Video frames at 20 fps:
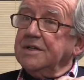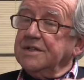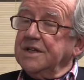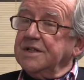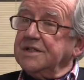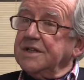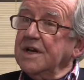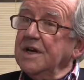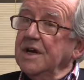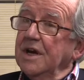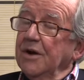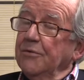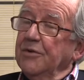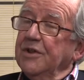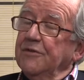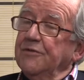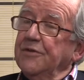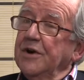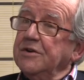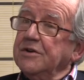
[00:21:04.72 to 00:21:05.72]
says, with
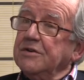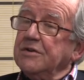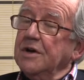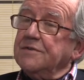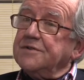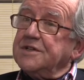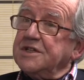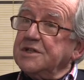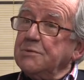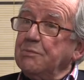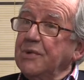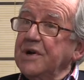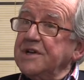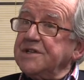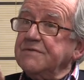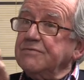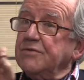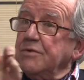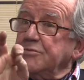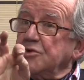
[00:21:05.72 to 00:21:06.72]
a photograph, says a
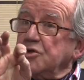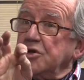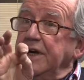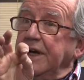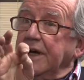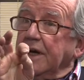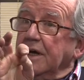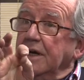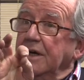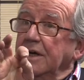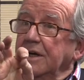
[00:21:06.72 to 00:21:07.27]
present from Tring.